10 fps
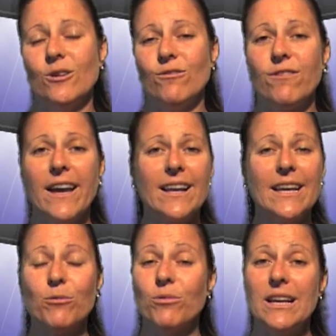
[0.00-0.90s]

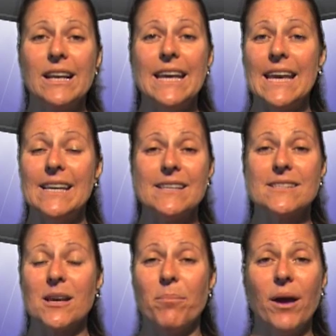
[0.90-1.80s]
Failing really
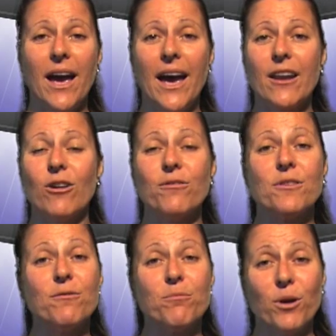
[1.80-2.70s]
is a part of
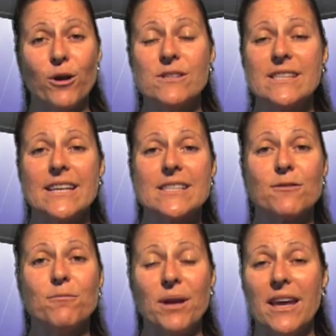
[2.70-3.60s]
the process
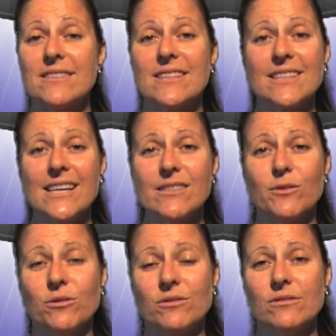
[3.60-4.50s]
of being
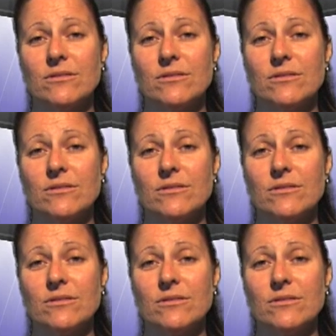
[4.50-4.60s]
successful.